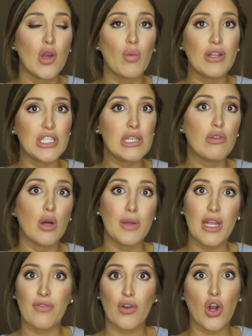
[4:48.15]
which he will
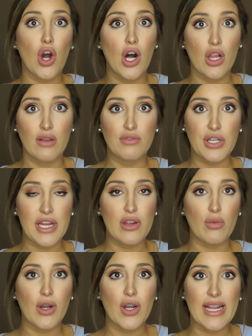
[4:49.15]
be for all of
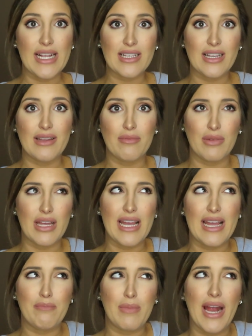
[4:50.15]
January,
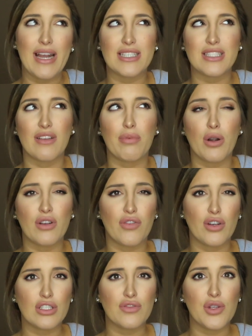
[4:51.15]
minus the
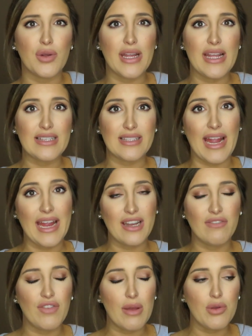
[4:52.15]
first few days,
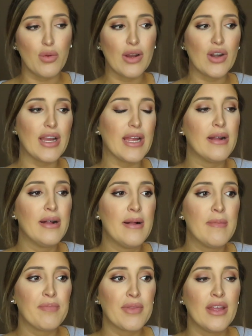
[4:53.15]
and in February,
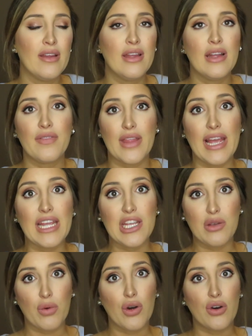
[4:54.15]
that
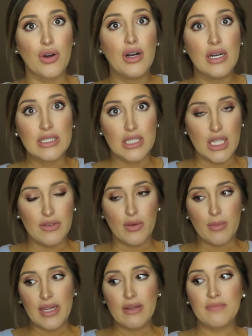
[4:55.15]
he will
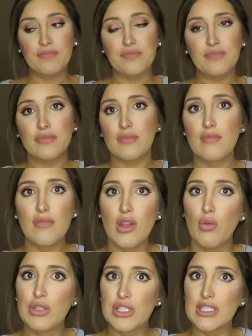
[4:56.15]
deliver me,
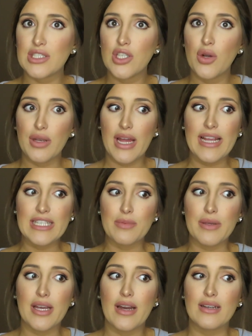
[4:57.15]
which is so nice
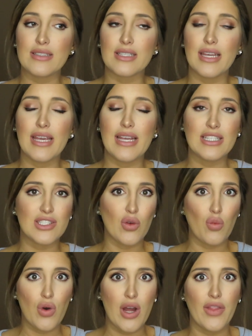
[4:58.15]
because he's
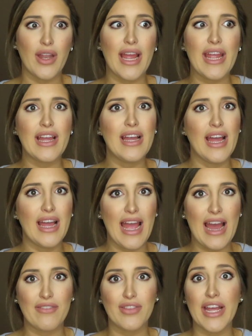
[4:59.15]
the one that I
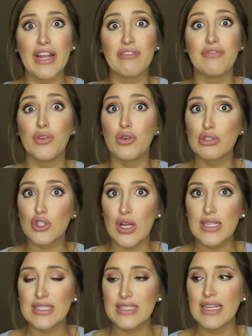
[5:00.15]
have like full
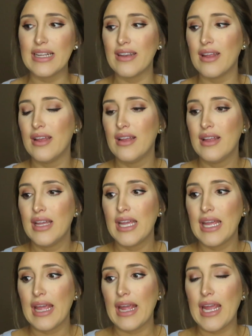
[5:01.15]
trust in,
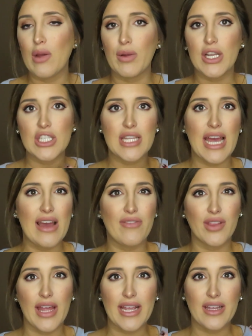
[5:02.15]
and we just
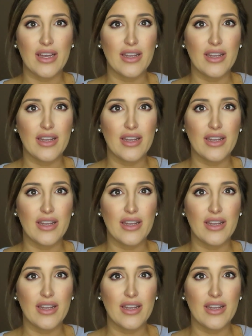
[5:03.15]
have like